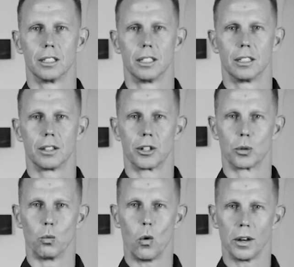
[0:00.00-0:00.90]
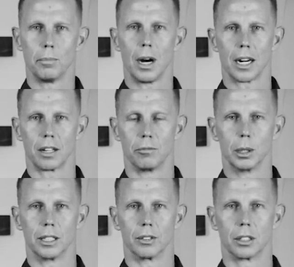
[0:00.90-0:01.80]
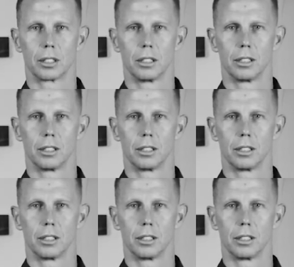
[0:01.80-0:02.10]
There's one body of believers.